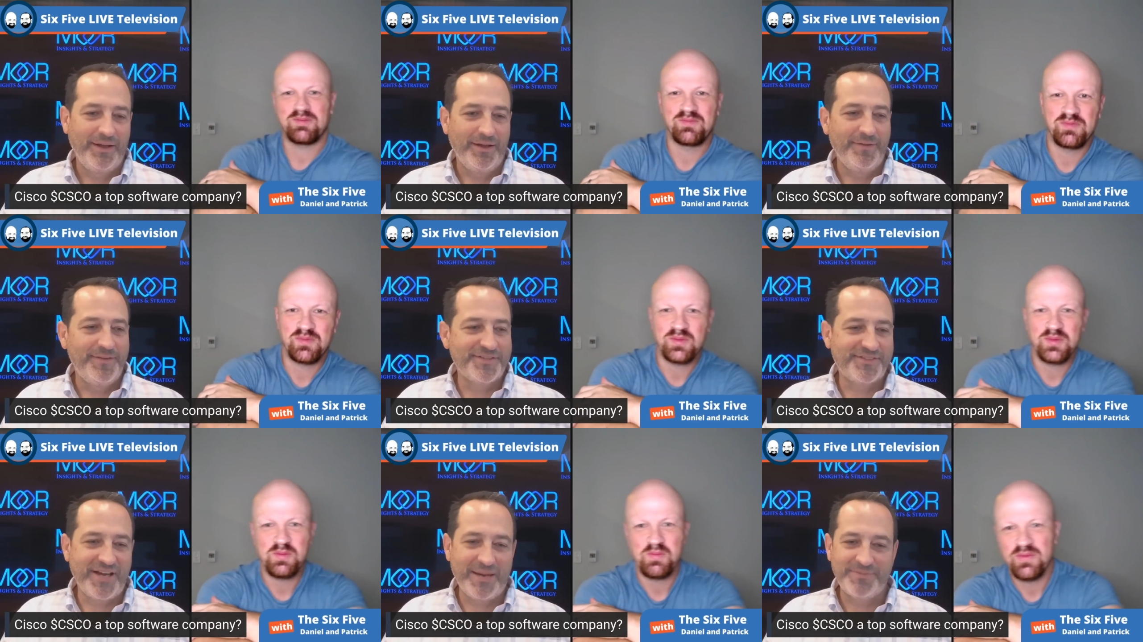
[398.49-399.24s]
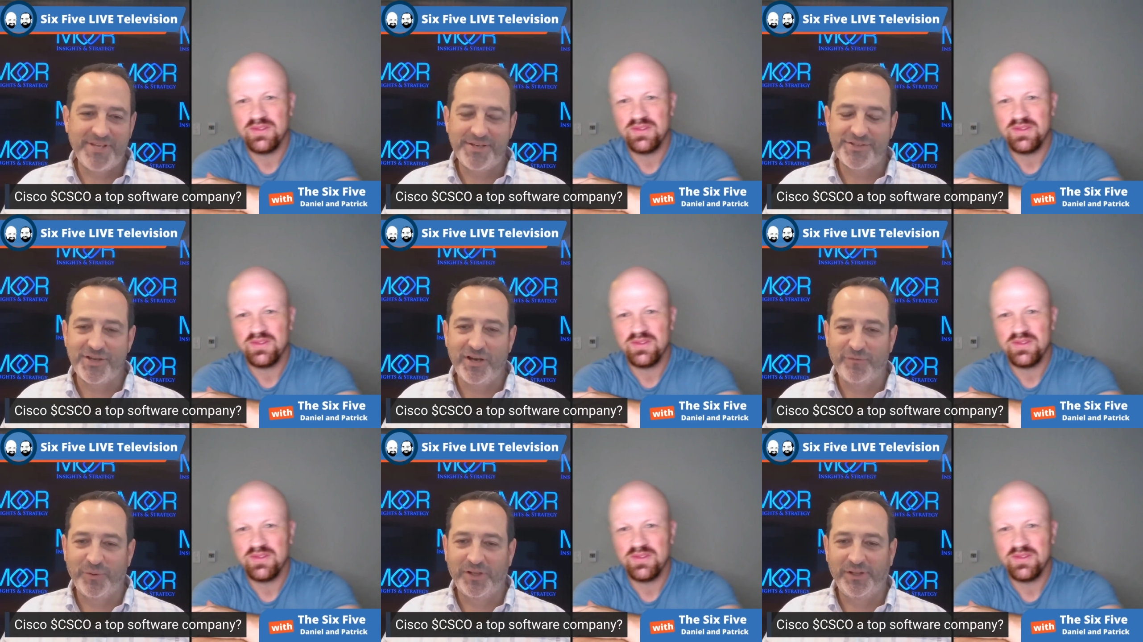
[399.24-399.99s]
Speaker 1: uh, this top 10
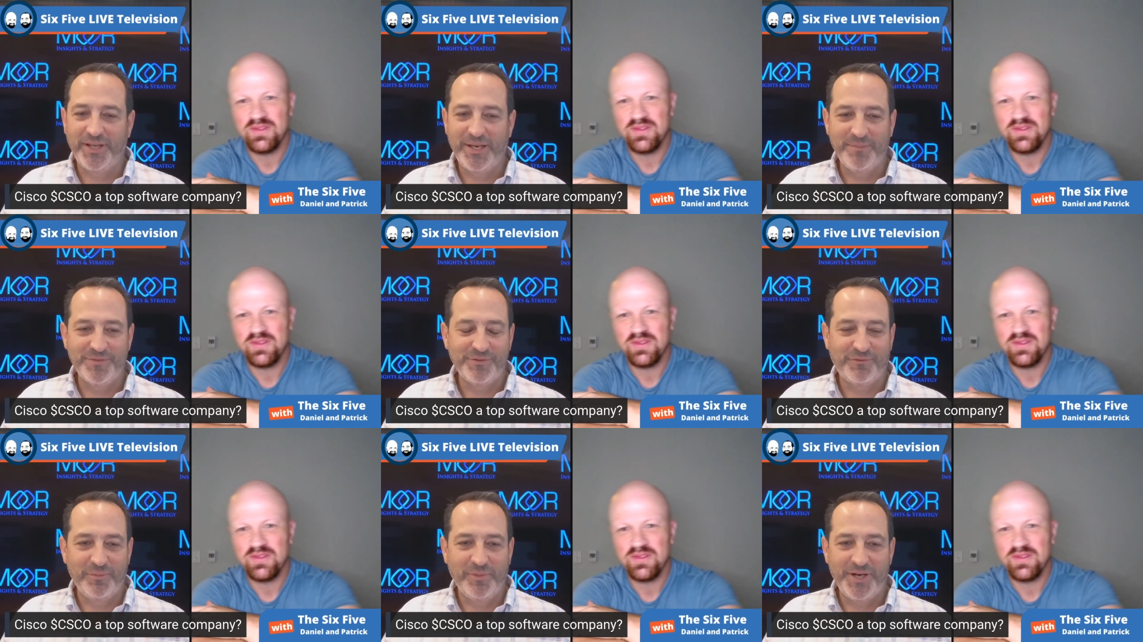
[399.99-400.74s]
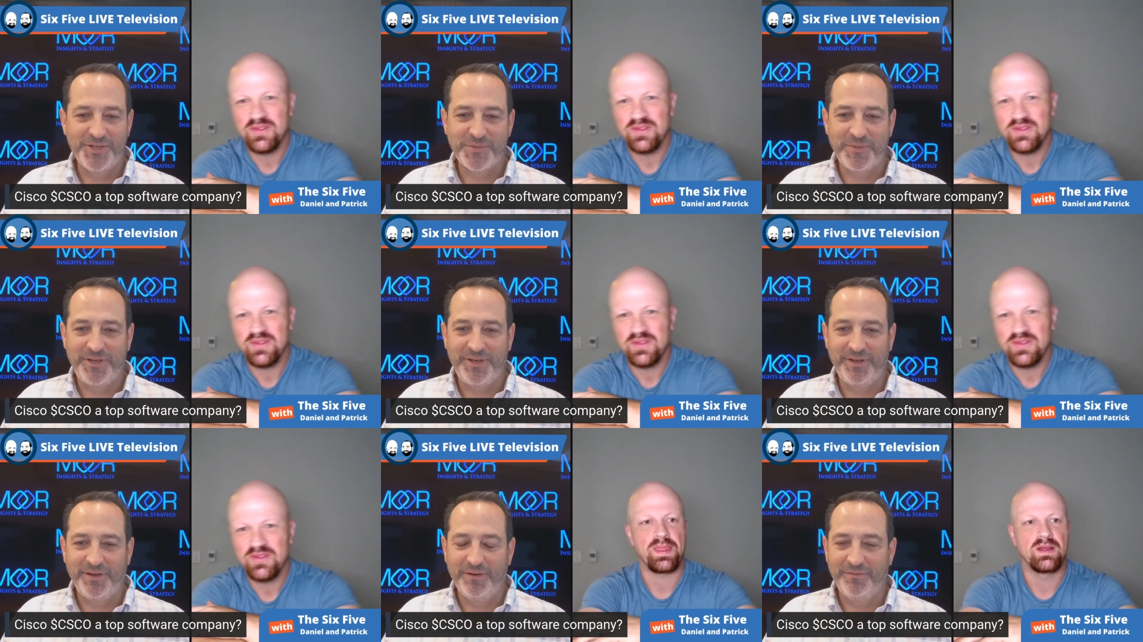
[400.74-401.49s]
software claim reminds
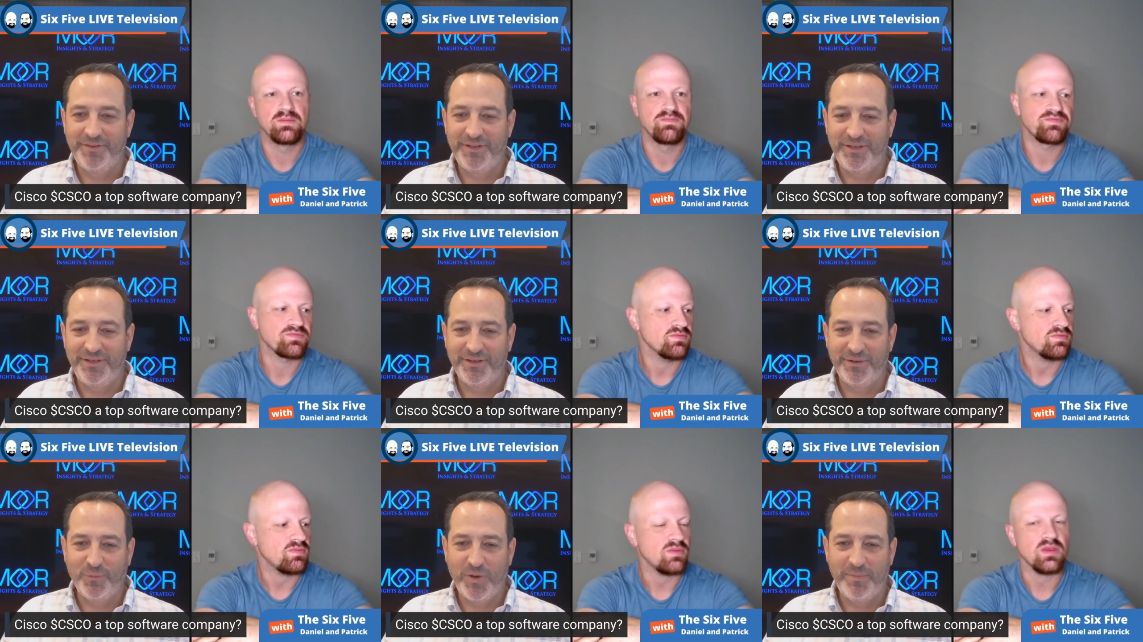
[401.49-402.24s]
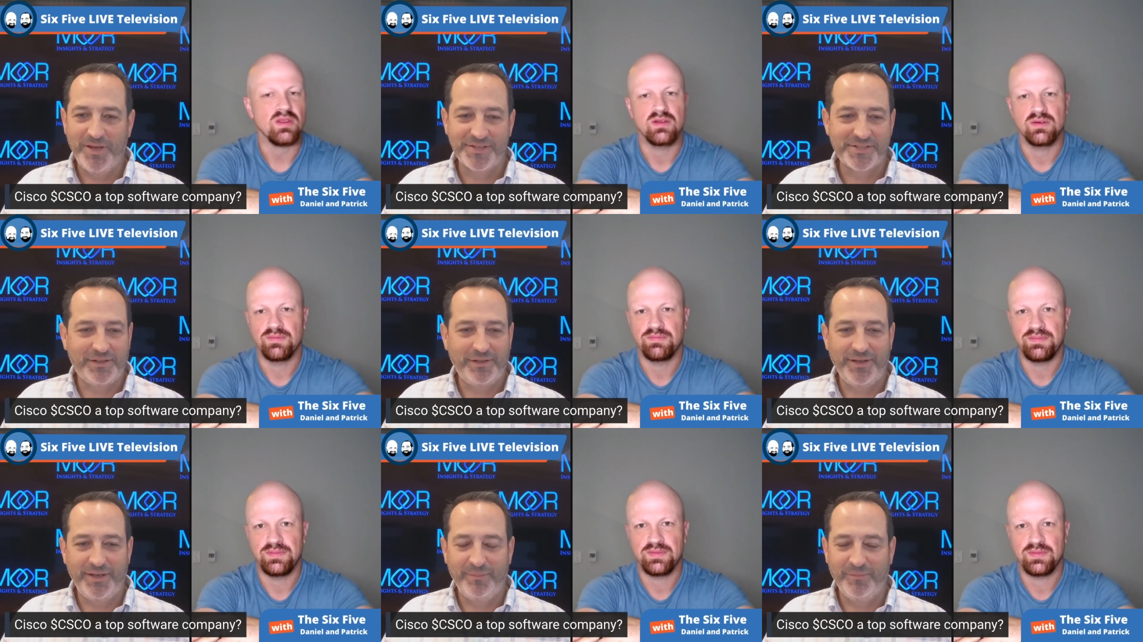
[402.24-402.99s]
me of the uh, the webex
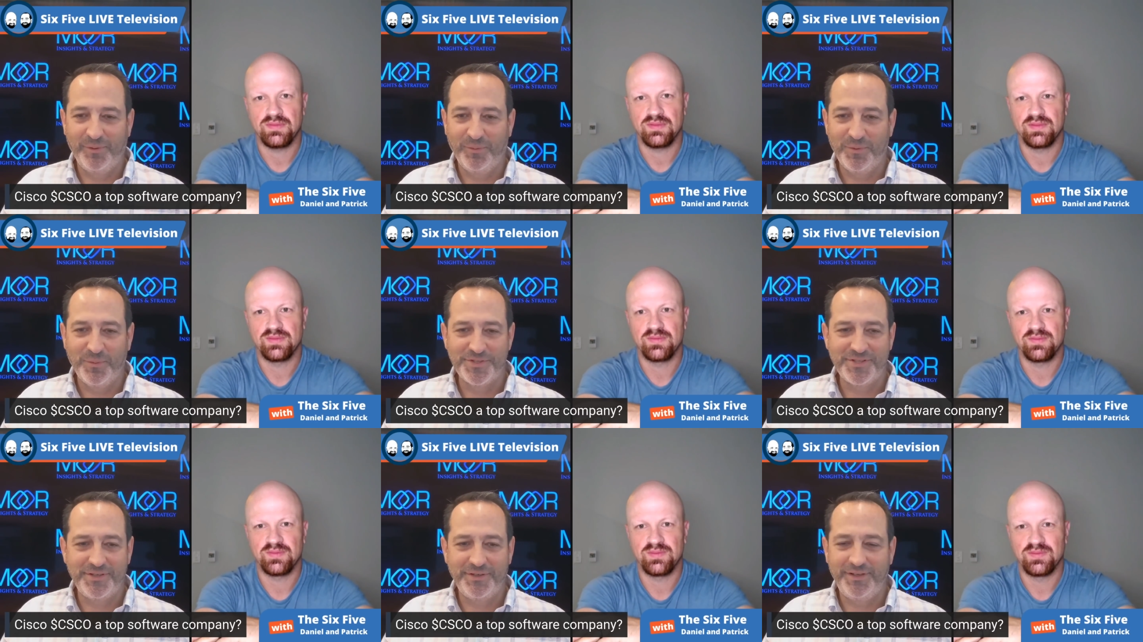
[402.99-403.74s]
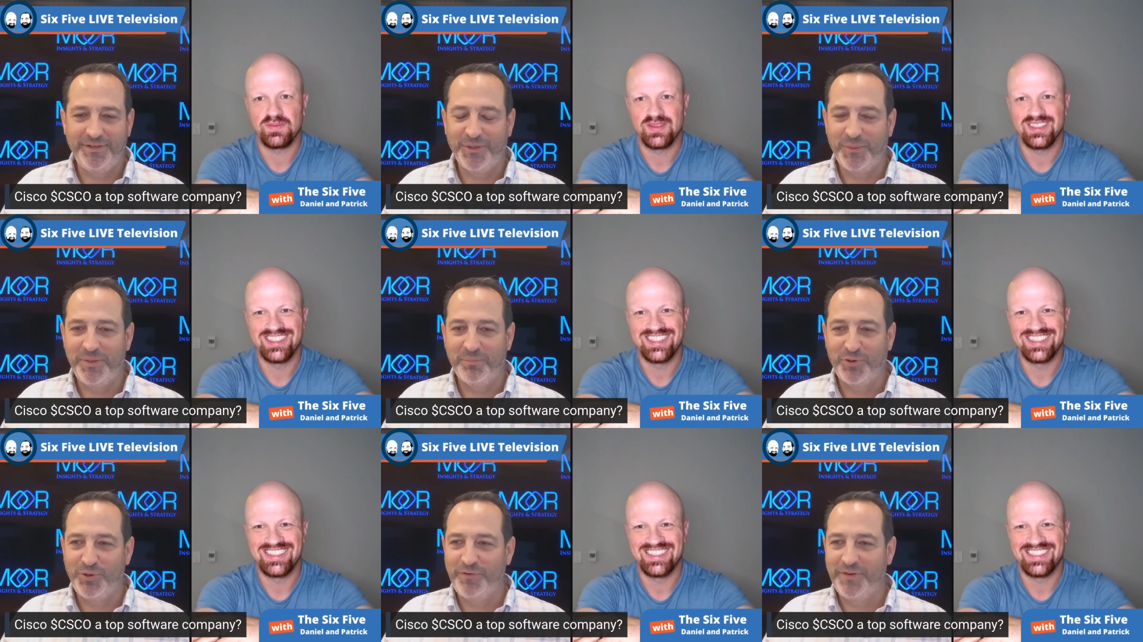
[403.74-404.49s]
claim what was it you know
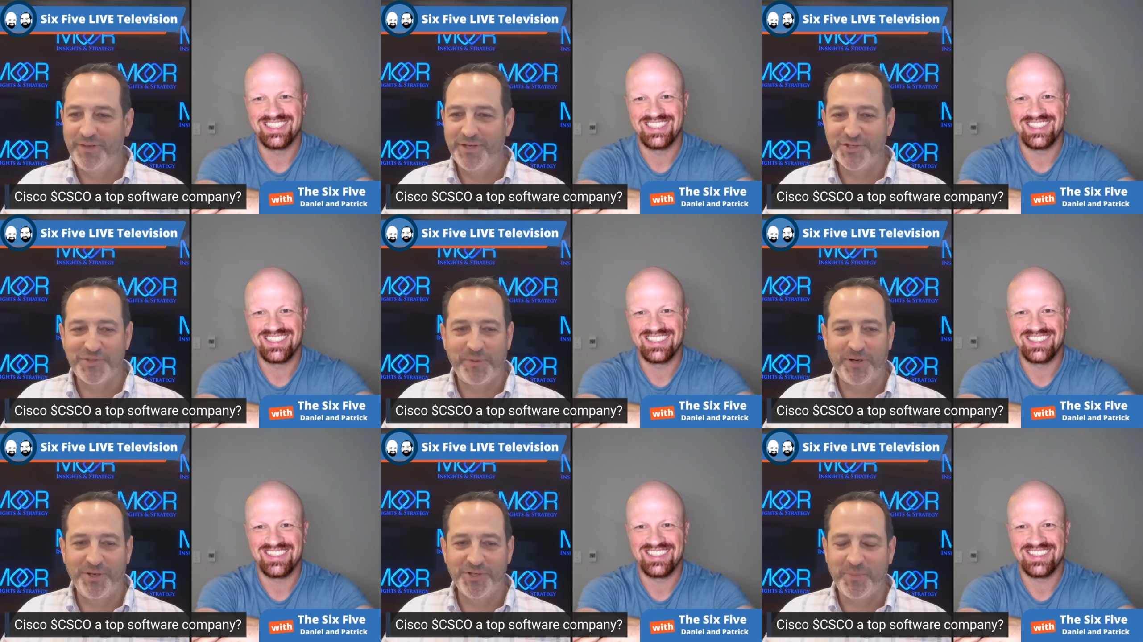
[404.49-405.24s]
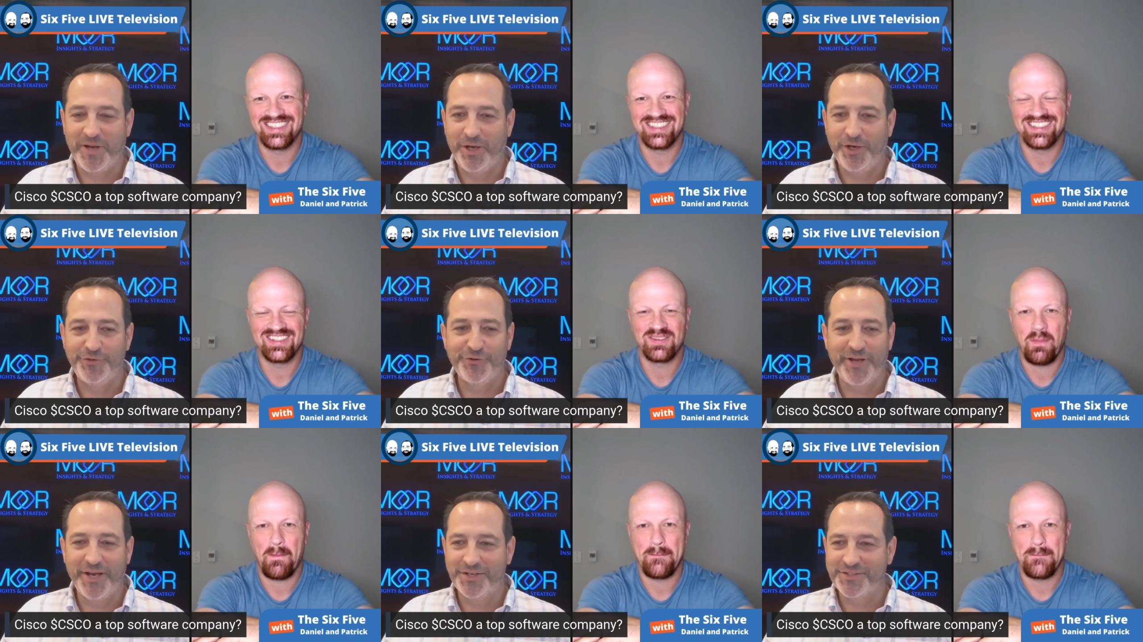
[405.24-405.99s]
improving the experience by
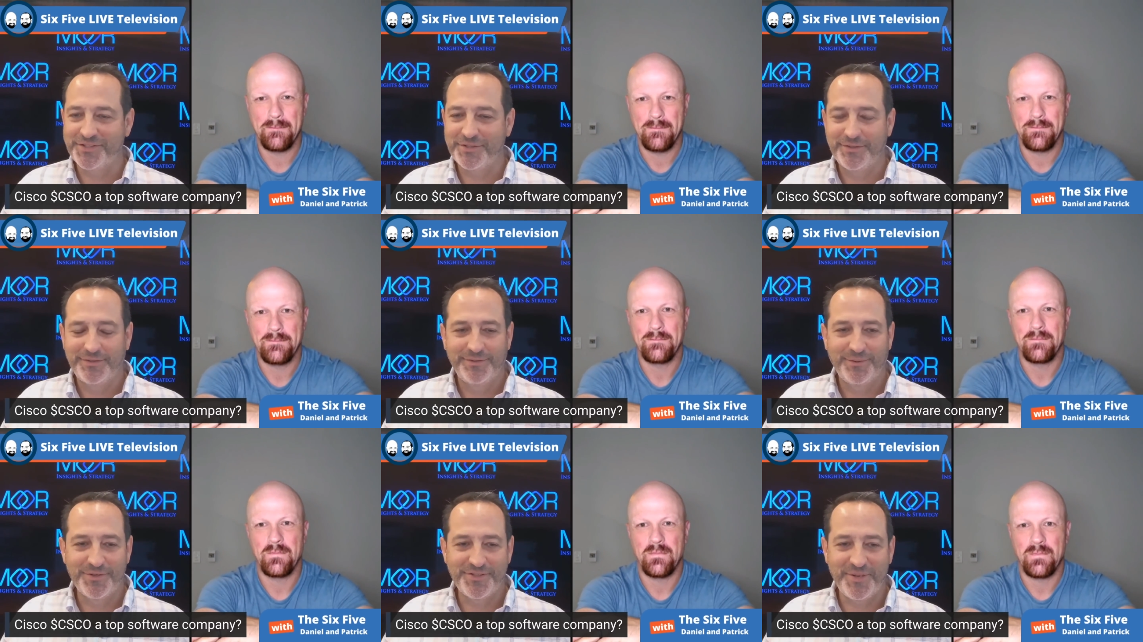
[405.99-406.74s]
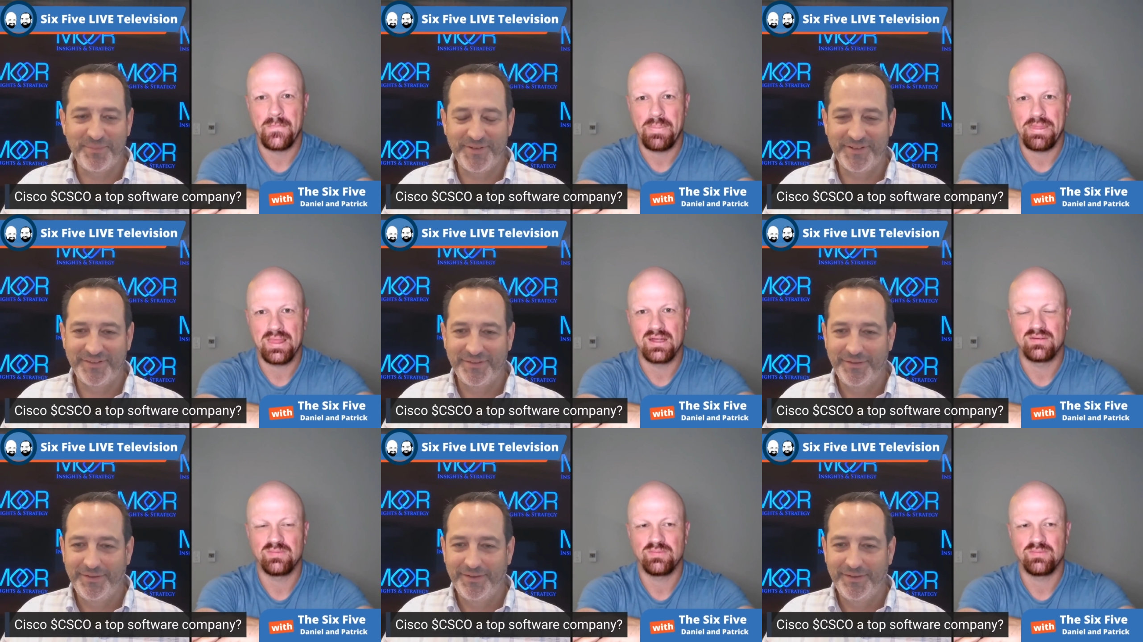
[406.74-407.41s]
100x or something